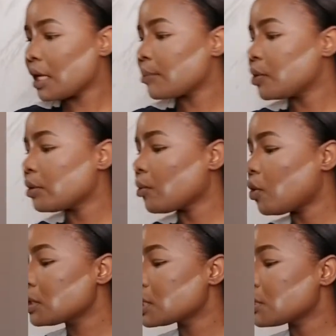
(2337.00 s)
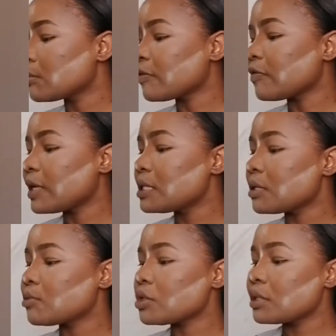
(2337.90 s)
a beauty mark on my
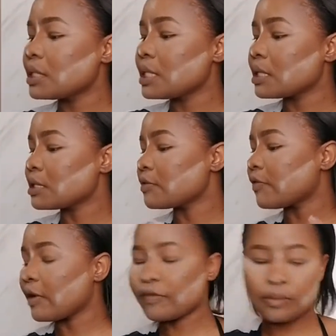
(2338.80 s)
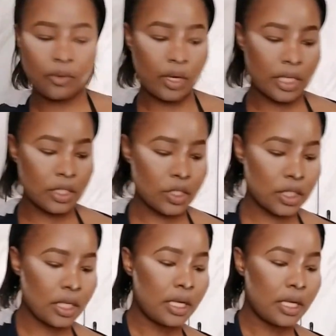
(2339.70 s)
face, so I'm just gonna take this fluffy brush